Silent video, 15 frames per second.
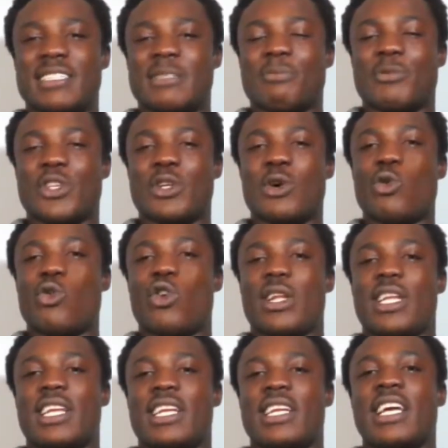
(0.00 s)
You know,
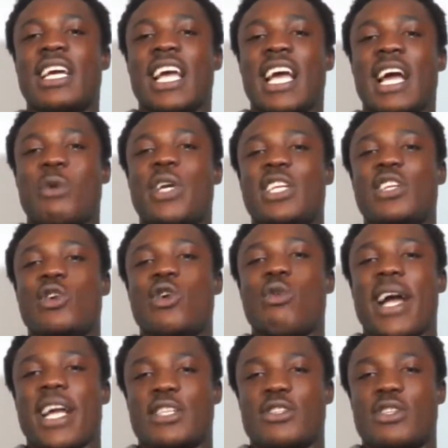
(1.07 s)
and we can go back
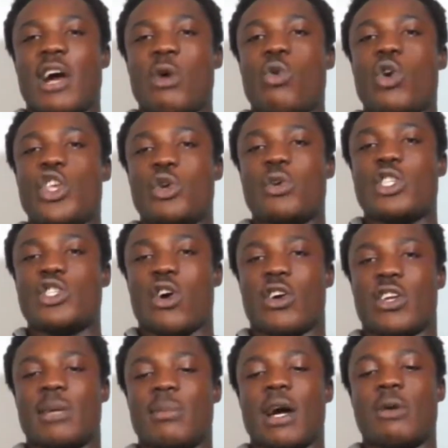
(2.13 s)
to now what you were talking
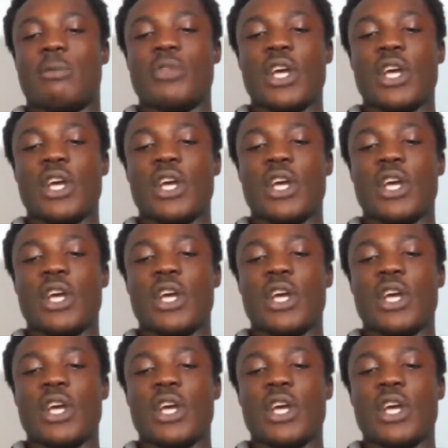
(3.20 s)
about.